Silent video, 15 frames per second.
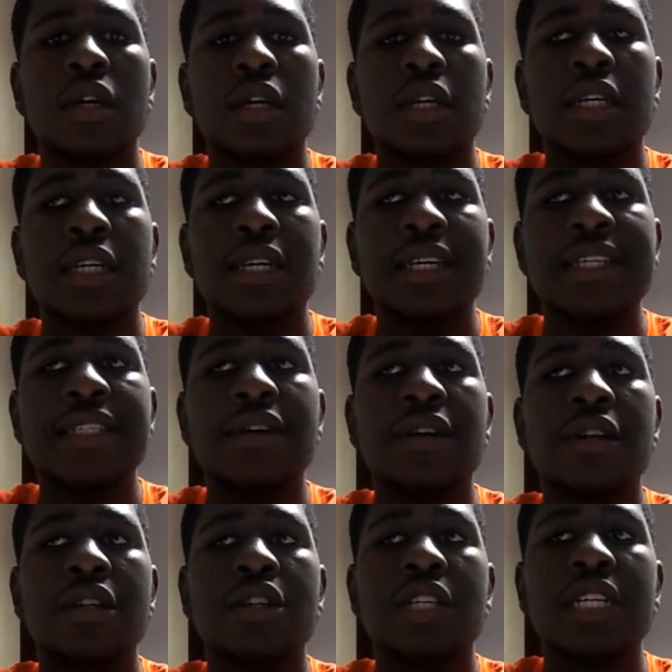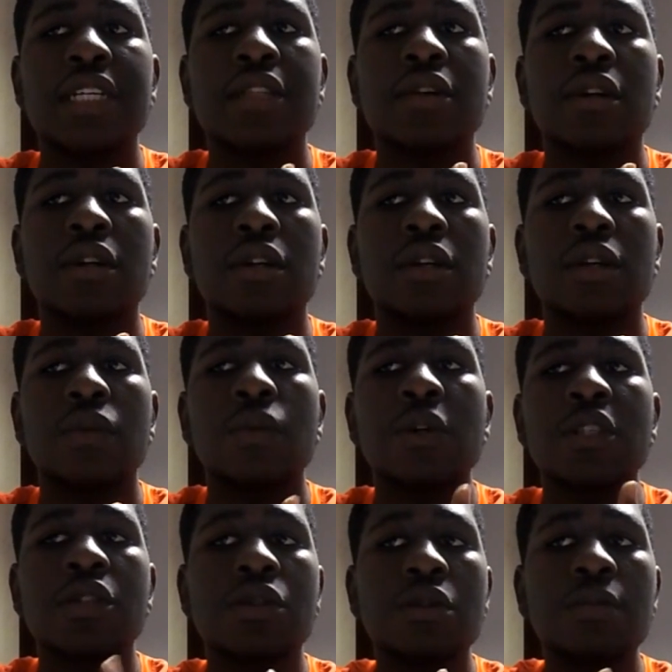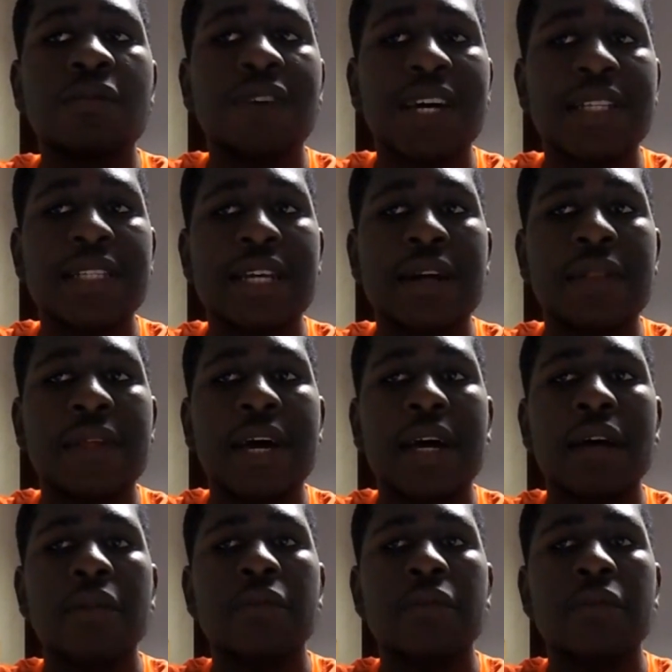he, he's gonna he's gonna once Zoom finds out that